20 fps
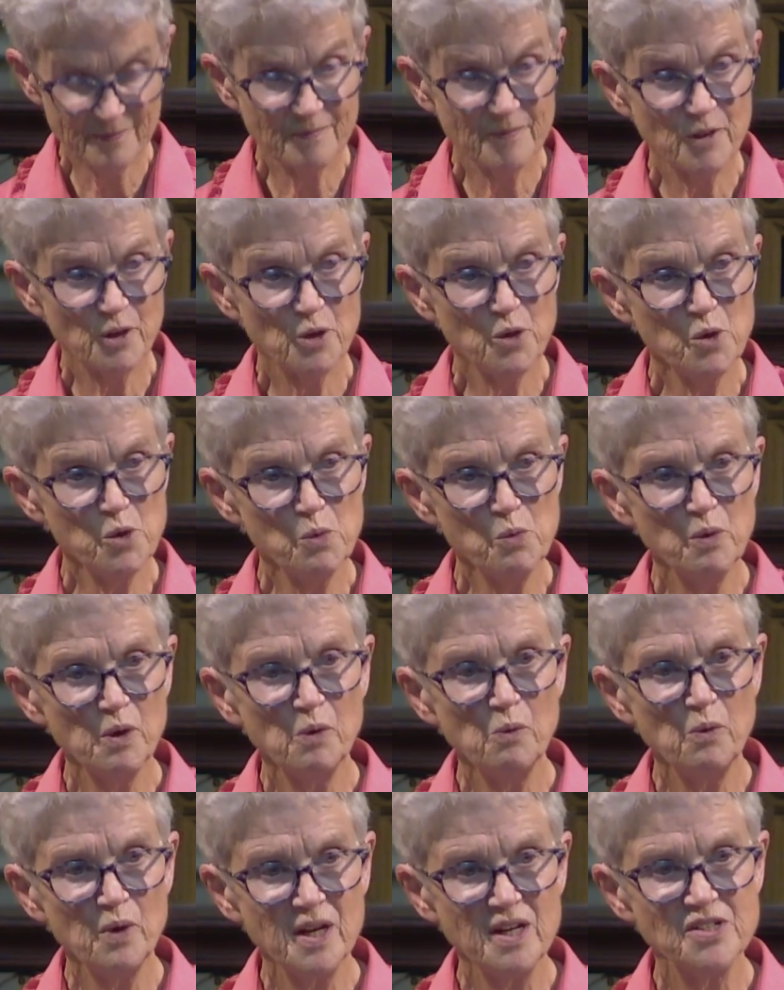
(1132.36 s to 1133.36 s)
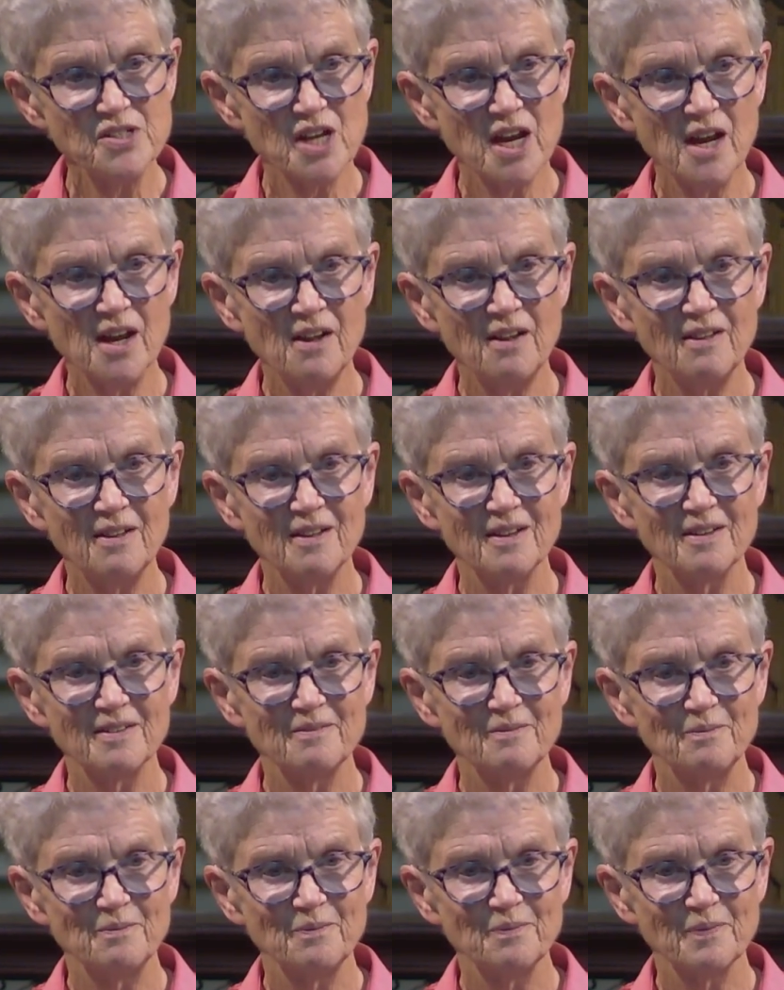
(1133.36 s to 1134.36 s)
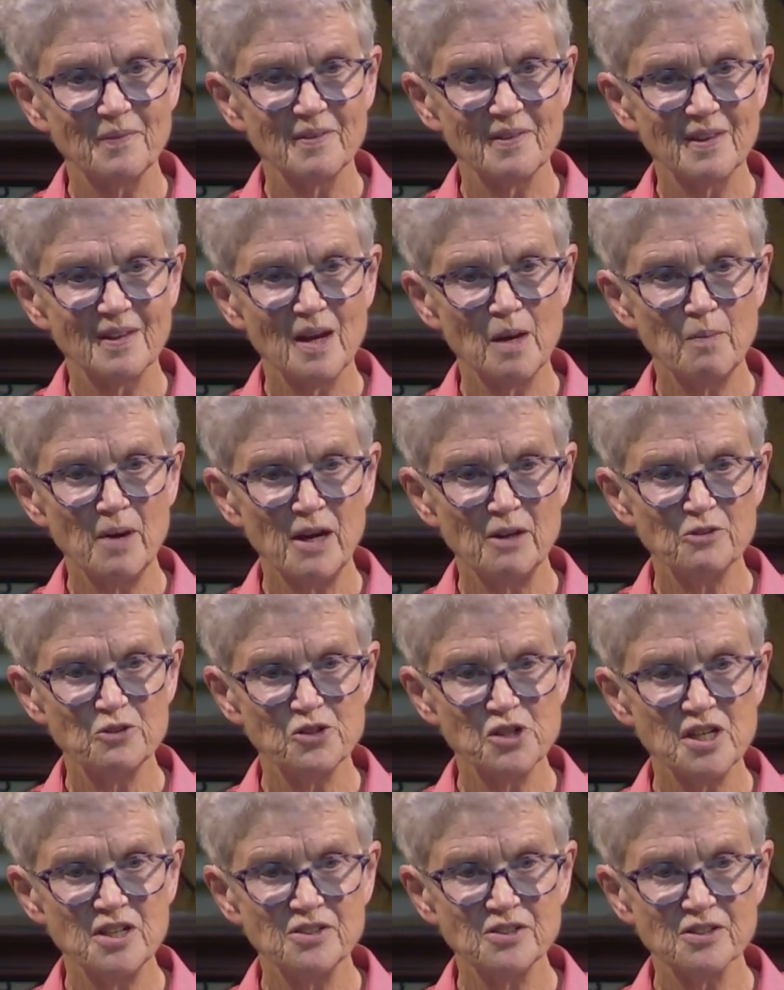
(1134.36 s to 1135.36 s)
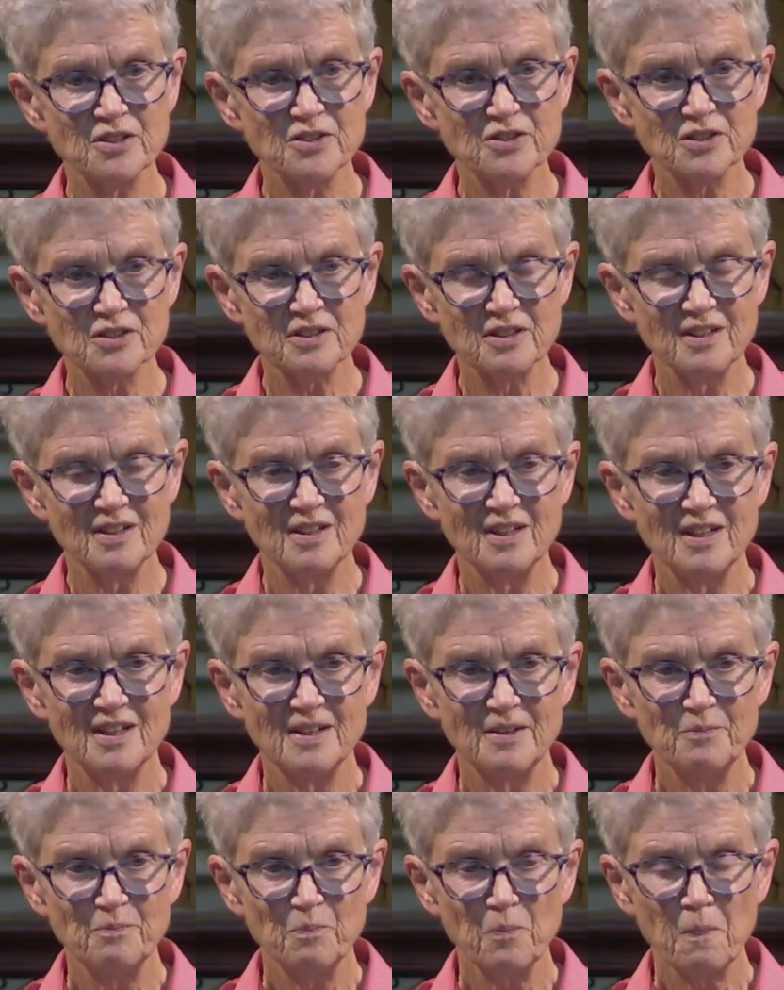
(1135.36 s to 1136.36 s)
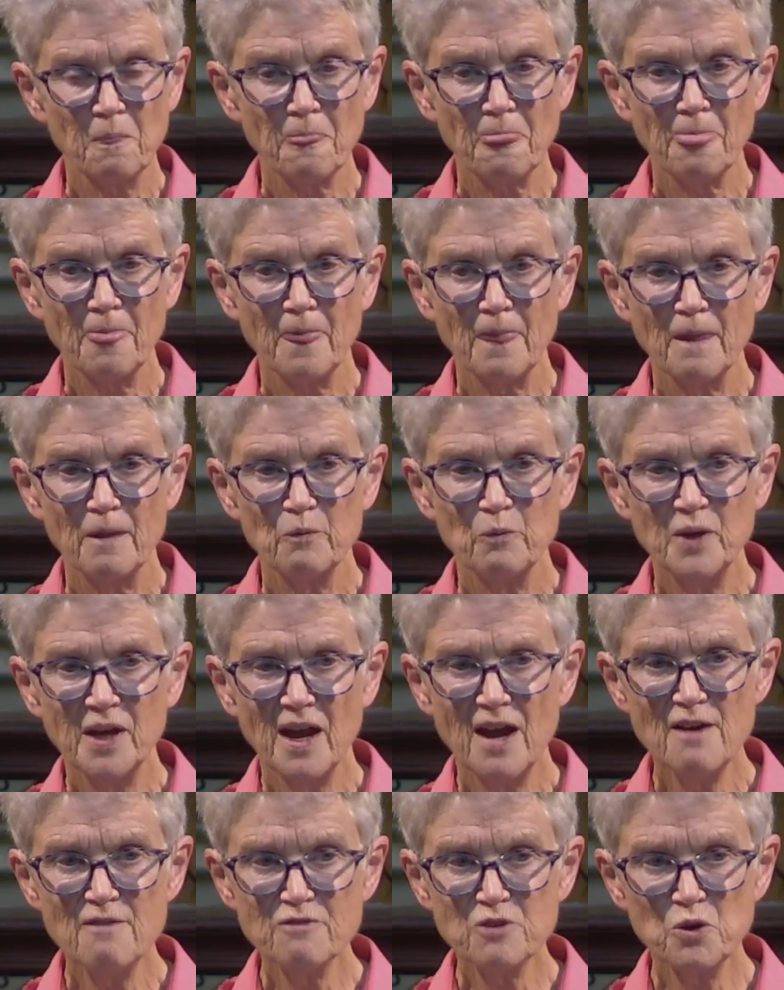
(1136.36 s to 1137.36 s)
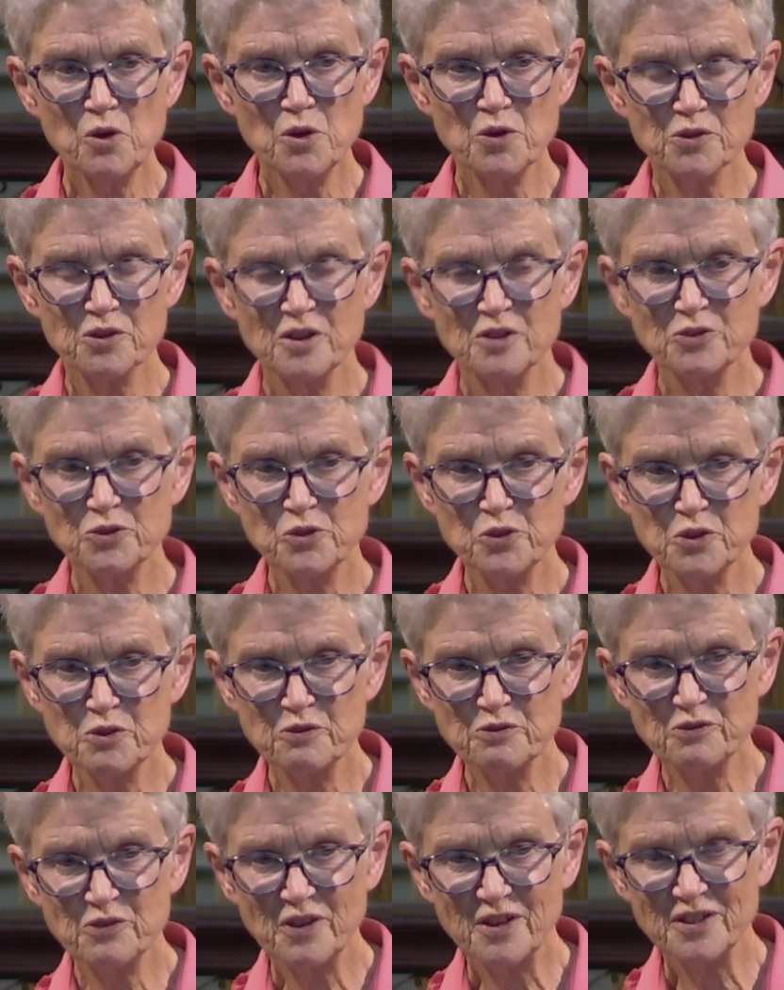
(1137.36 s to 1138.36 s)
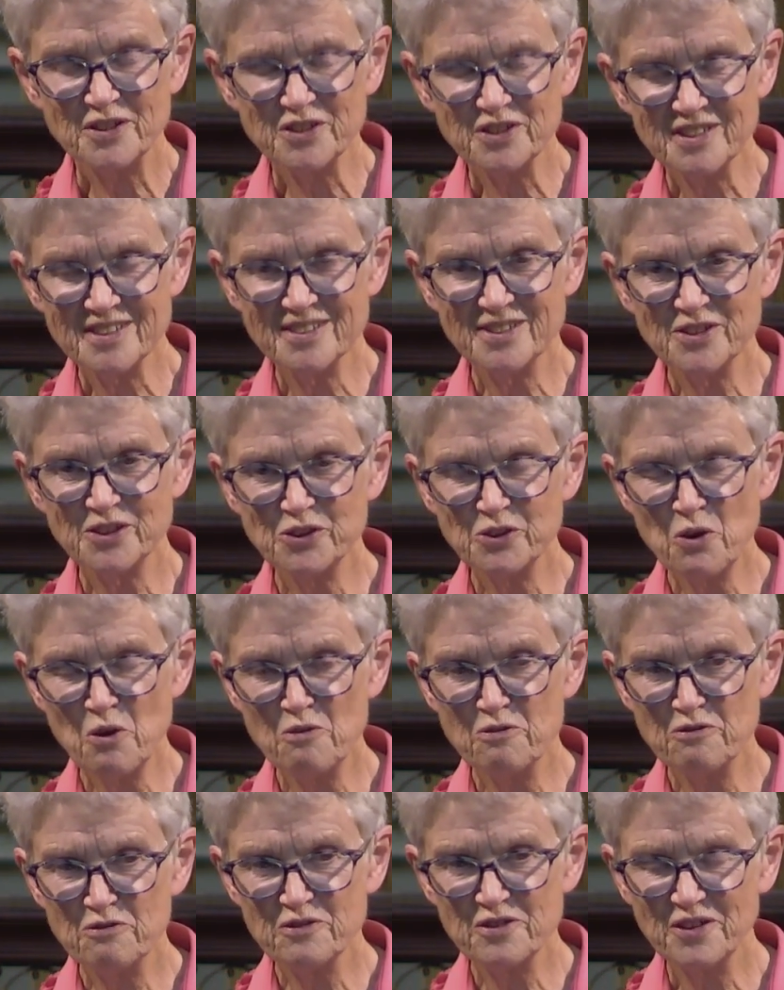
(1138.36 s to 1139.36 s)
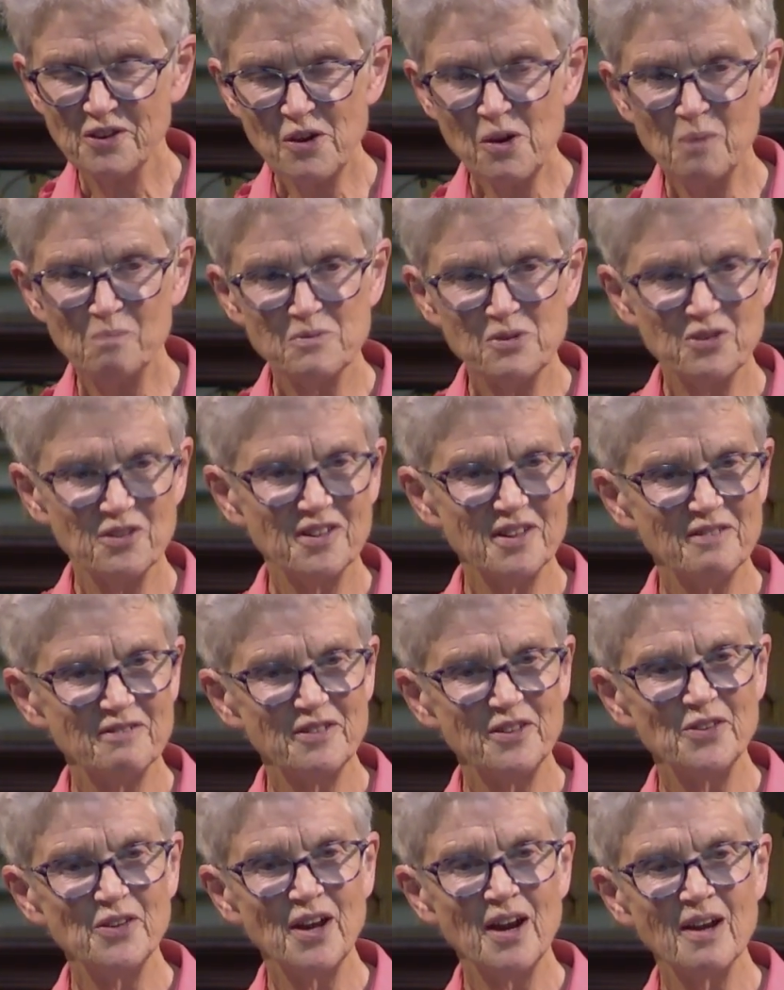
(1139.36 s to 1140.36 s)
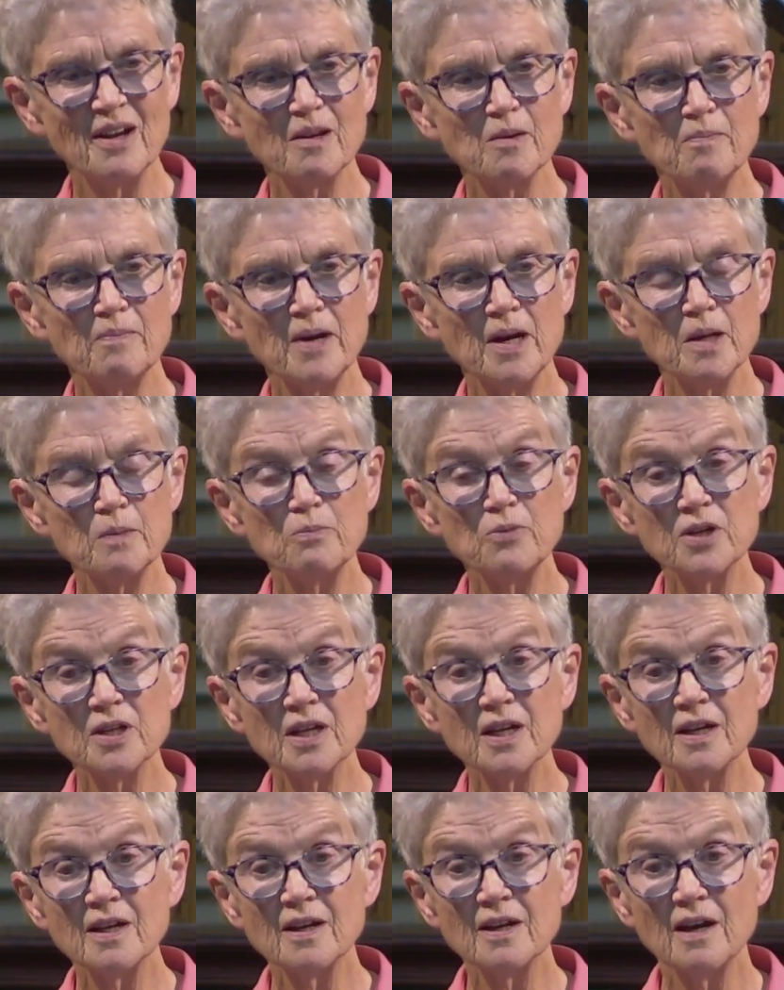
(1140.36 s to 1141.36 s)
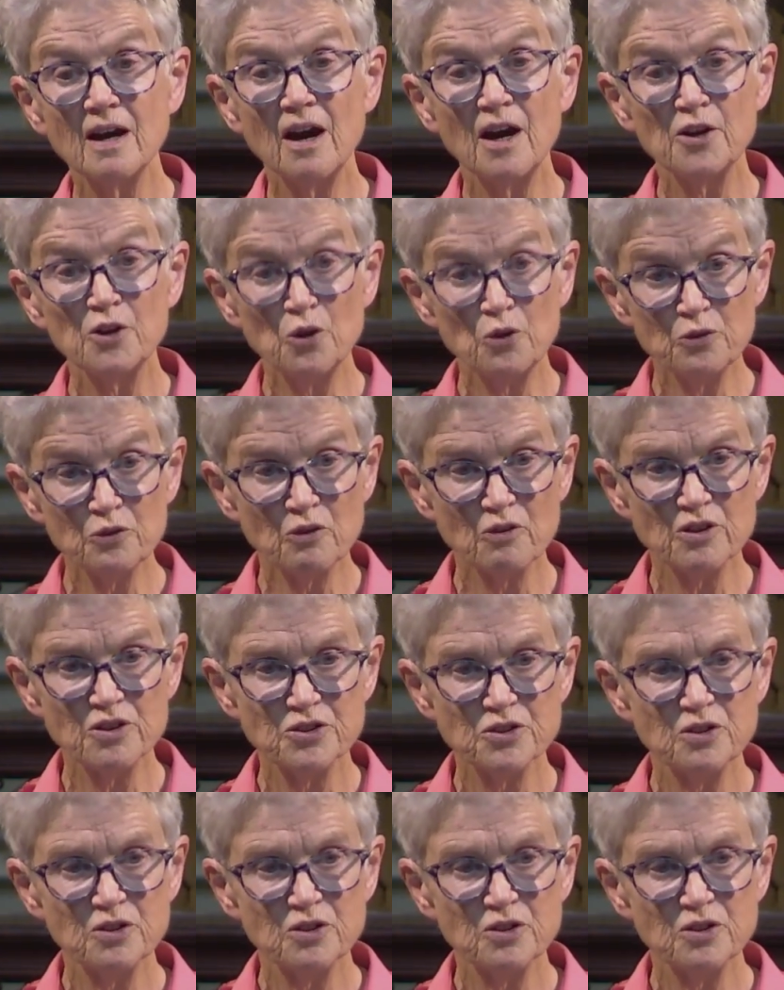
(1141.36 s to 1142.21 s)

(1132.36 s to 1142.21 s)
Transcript: Who will we tell about Jesus? We have got a sort of soft option, if you like, by bringing our non-Christian